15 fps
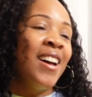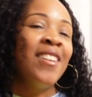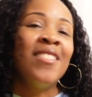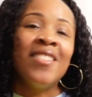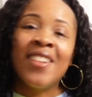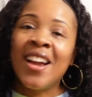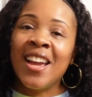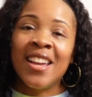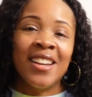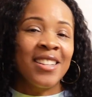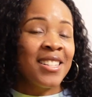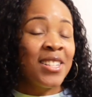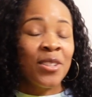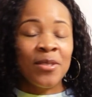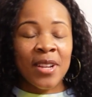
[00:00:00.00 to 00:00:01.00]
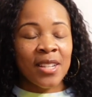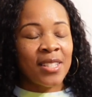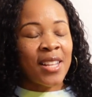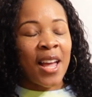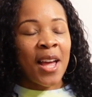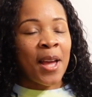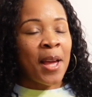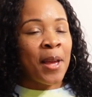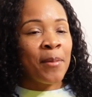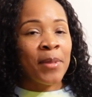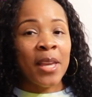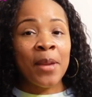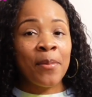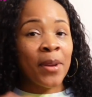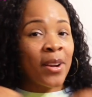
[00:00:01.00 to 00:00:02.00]
right, until next time,
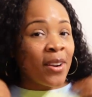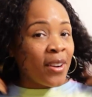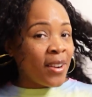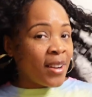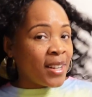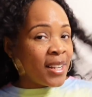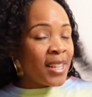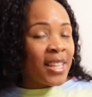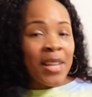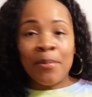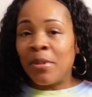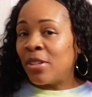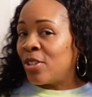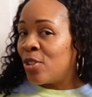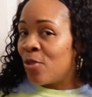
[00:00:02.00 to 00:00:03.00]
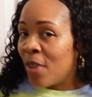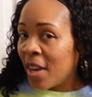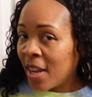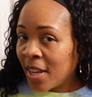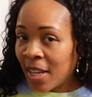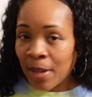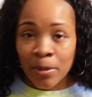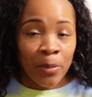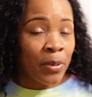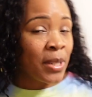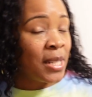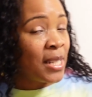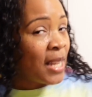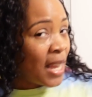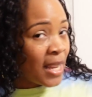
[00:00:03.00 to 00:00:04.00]
keep it curly, keep it straight, keep it
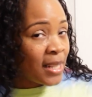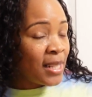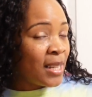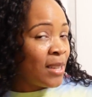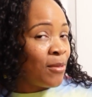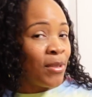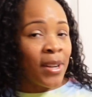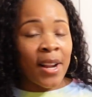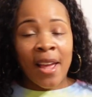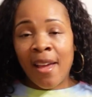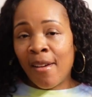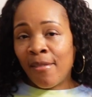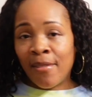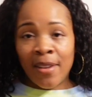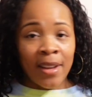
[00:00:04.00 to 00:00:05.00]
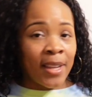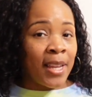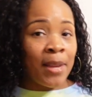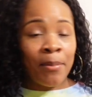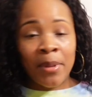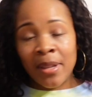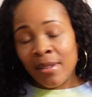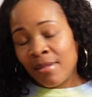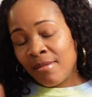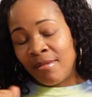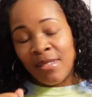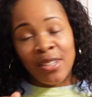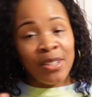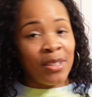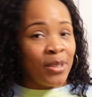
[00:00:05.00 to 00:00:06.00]
protected, whatever, keep it
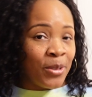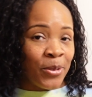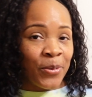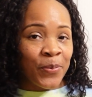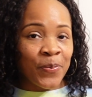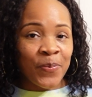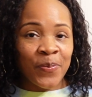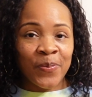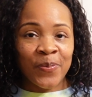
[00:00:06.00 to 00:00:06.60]
you.